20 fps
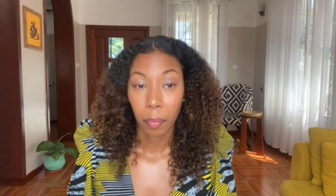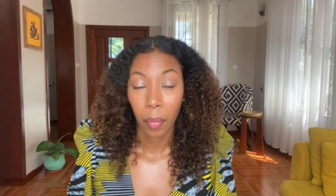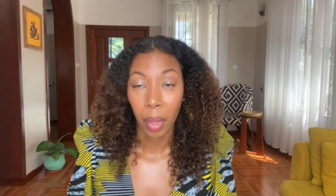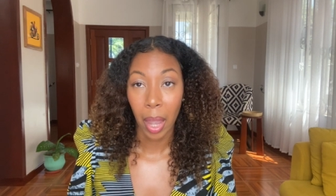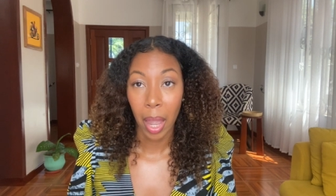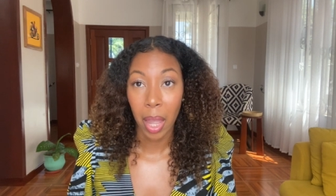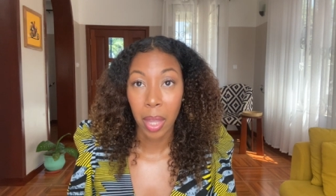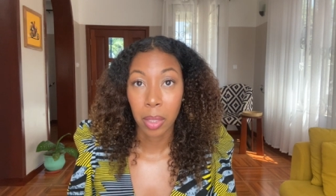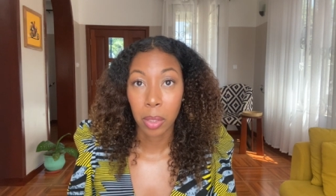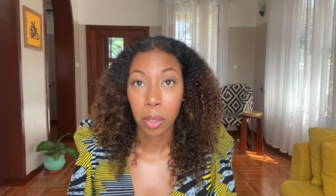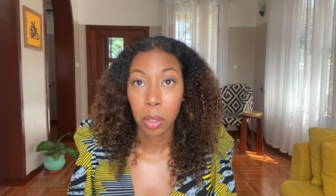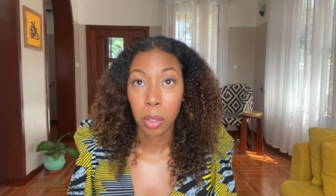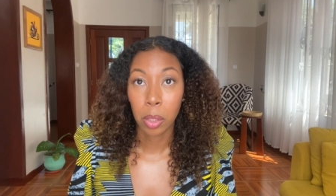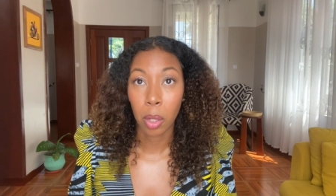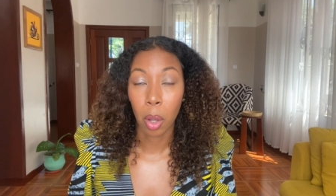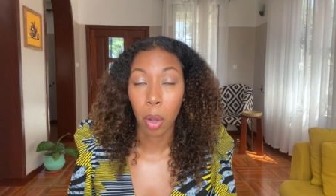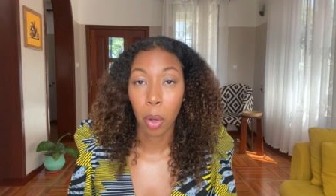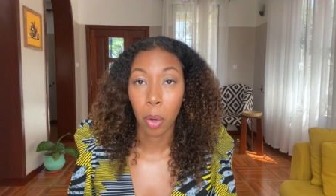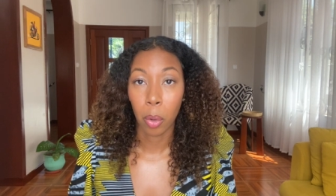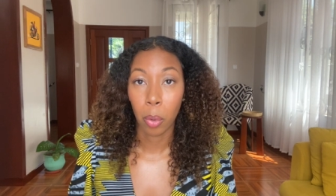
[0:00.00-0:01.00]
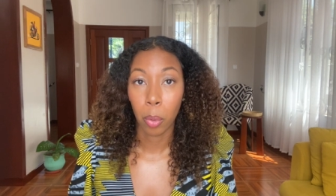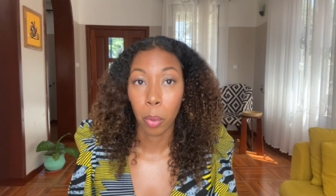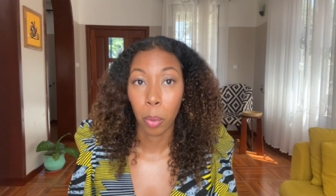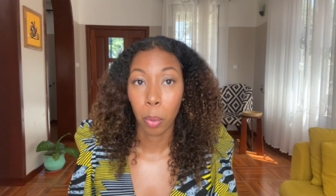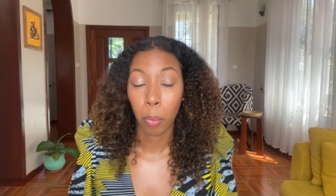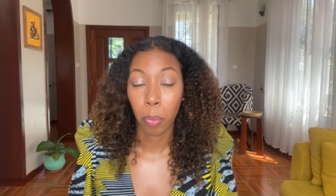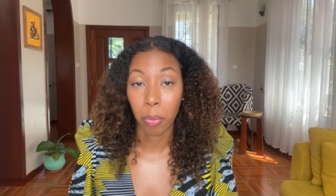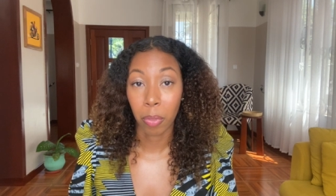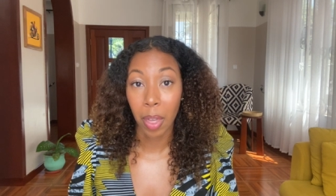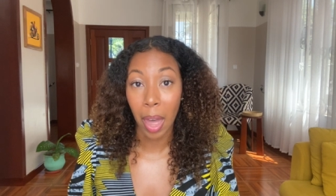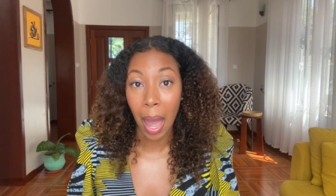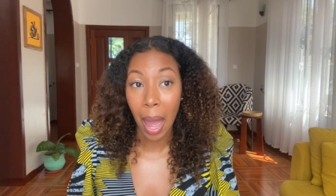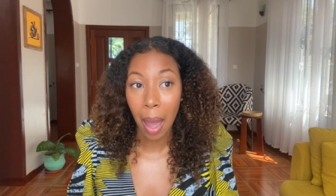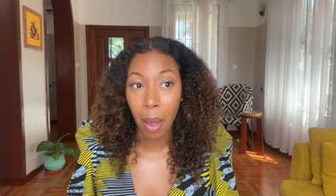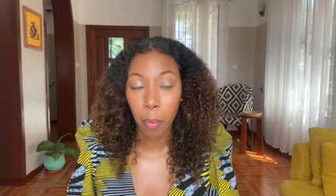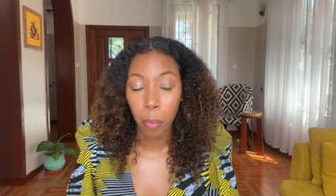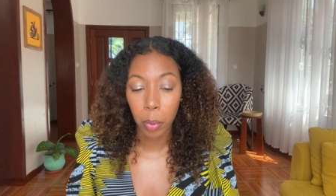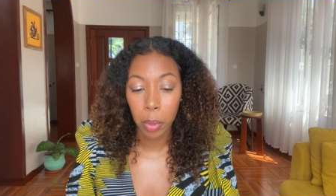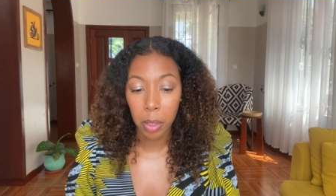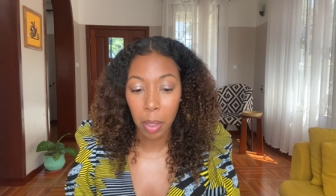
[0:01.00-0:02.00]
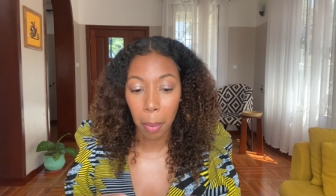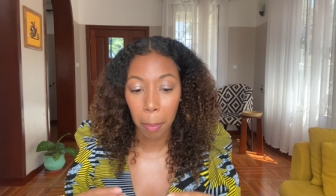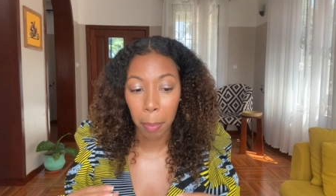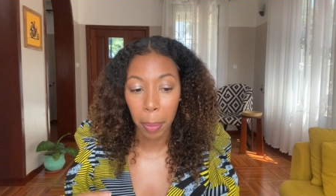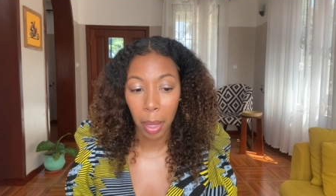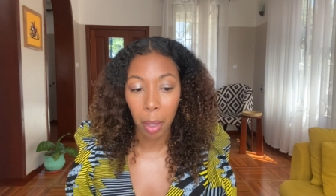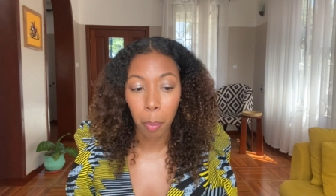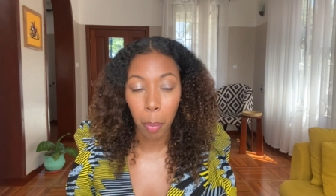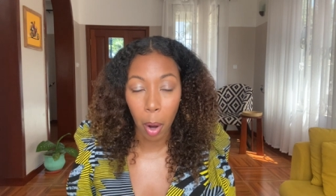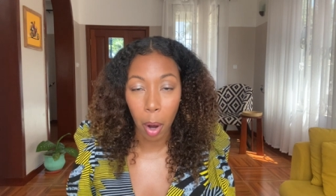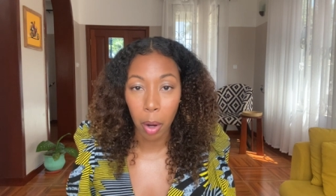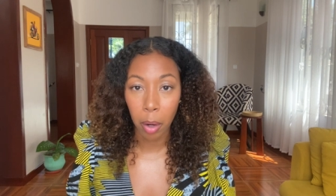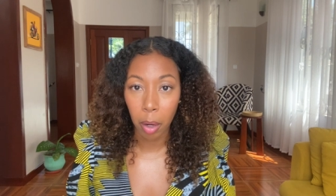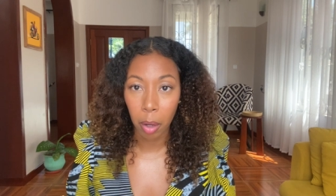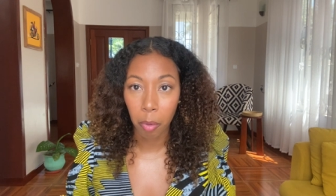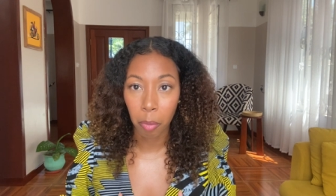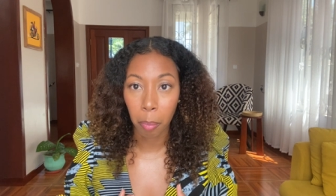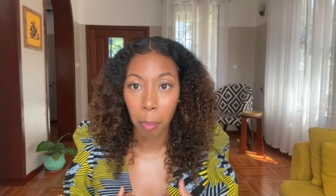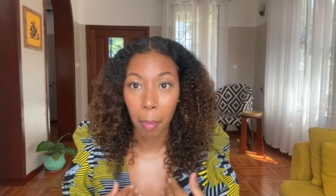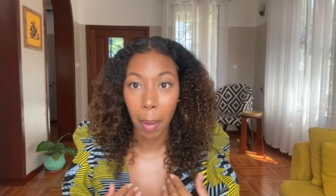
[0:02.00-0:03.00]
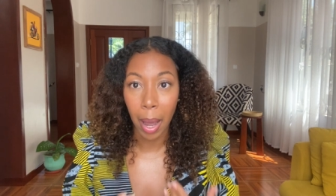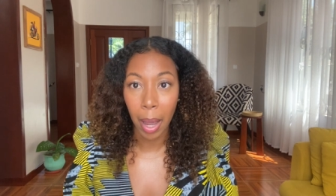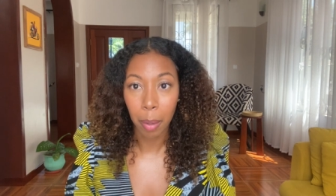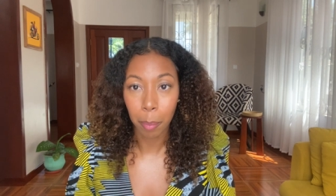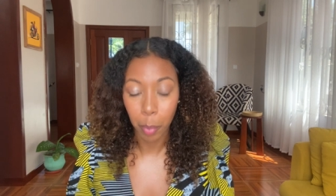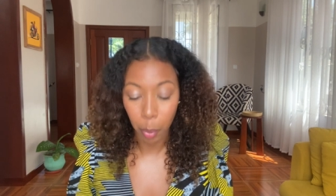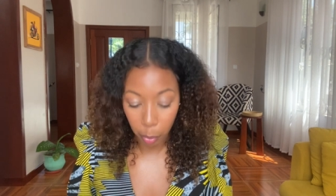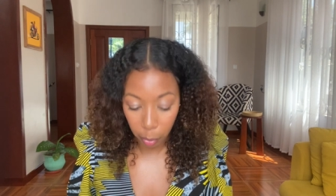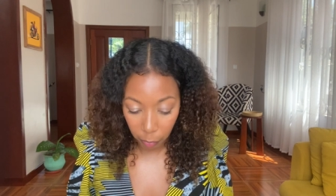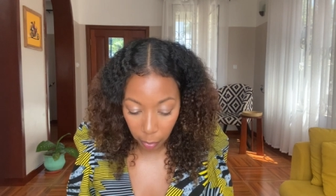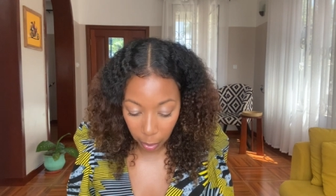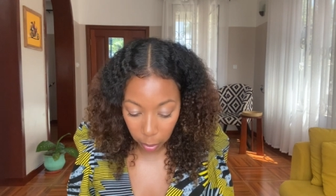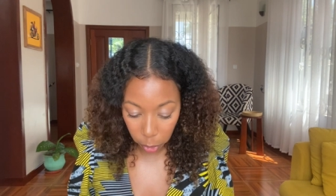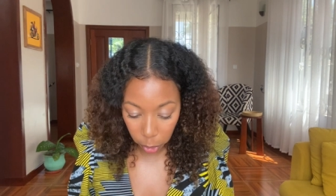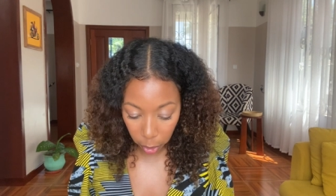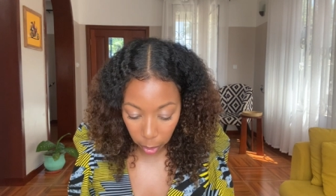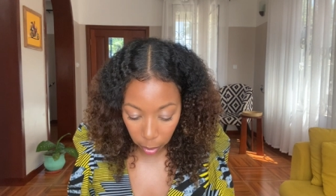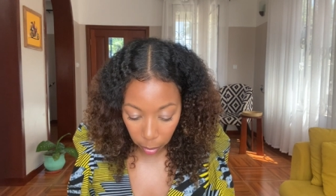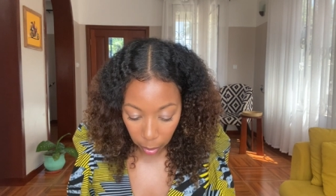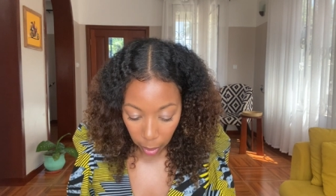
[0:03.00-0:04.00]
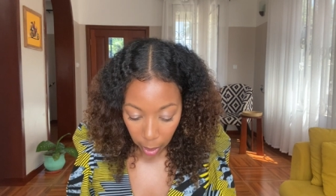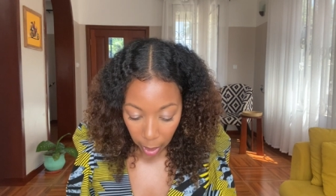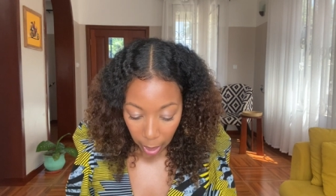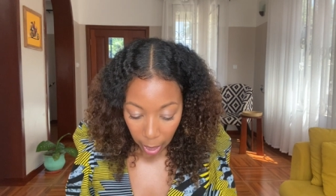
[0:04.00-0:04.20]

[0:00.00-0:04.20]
And so that was a big part of my motivation.